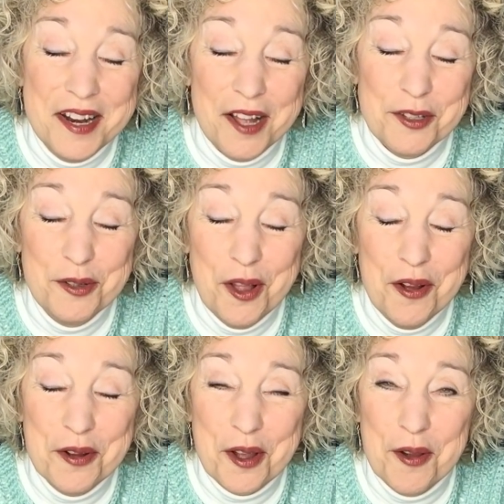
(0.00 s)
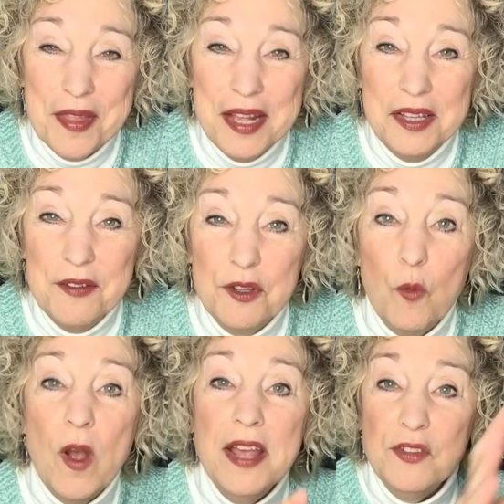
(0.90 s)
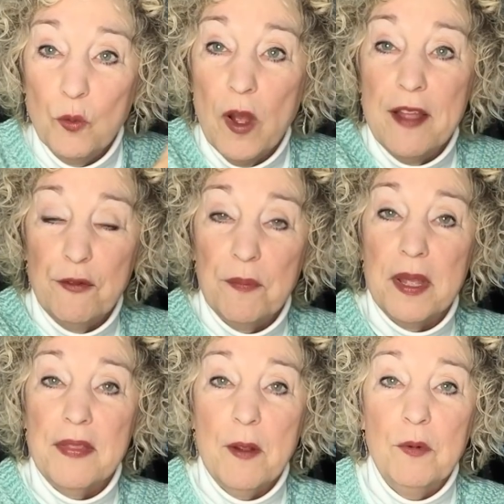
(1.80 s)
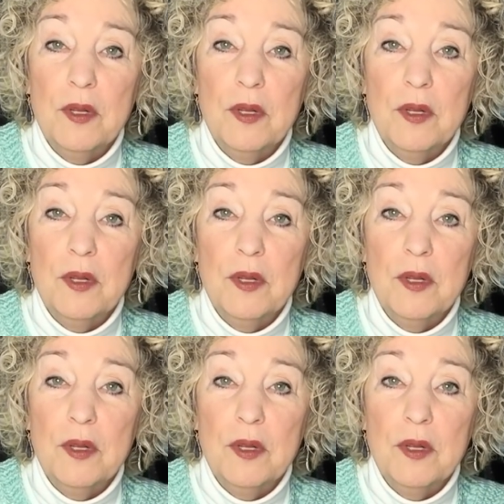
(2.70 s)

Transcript: not too long ago, and they lived a ways away from me. They were